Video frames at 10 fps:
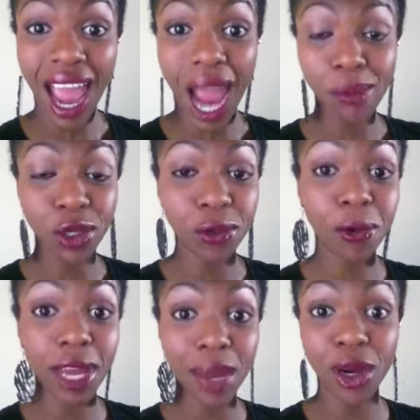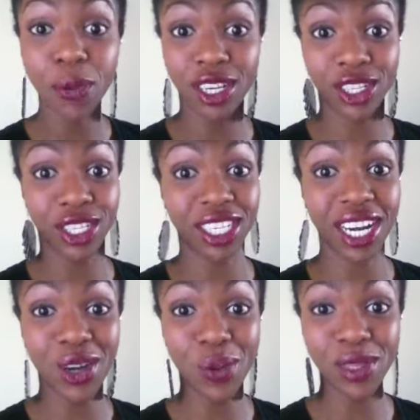I'm doing way more predictions than I
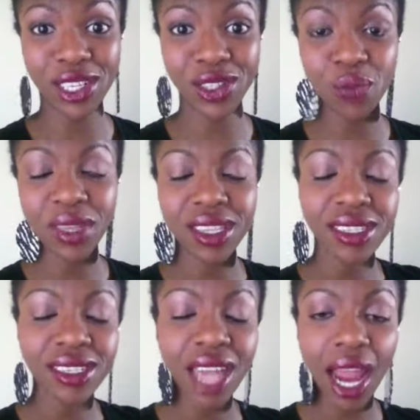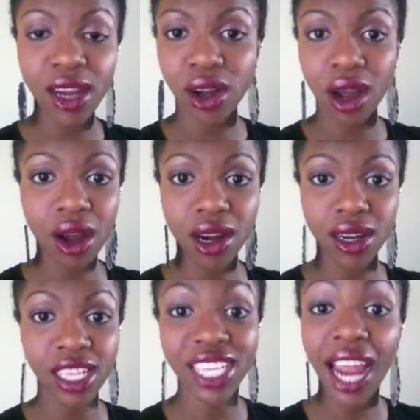normally do, but this entire card,
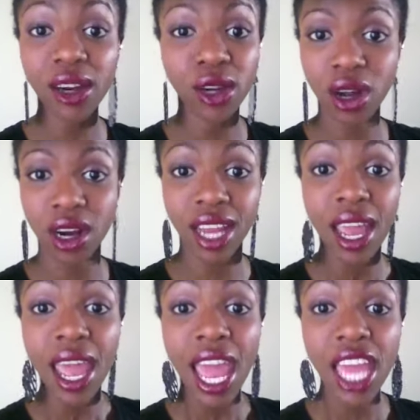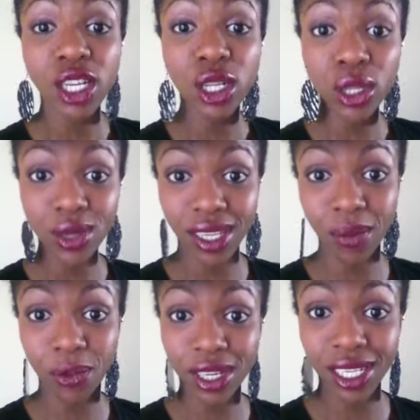entire card, including the
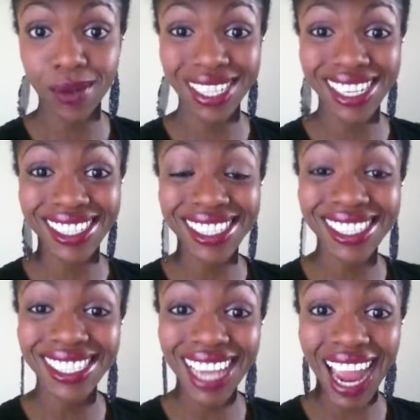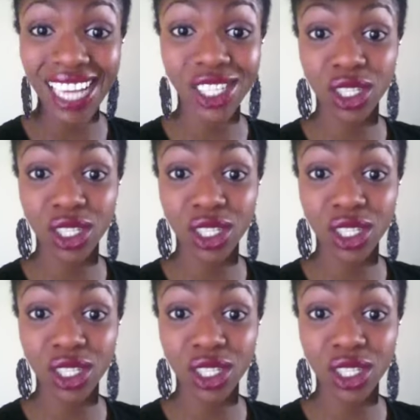prelims, is stacked.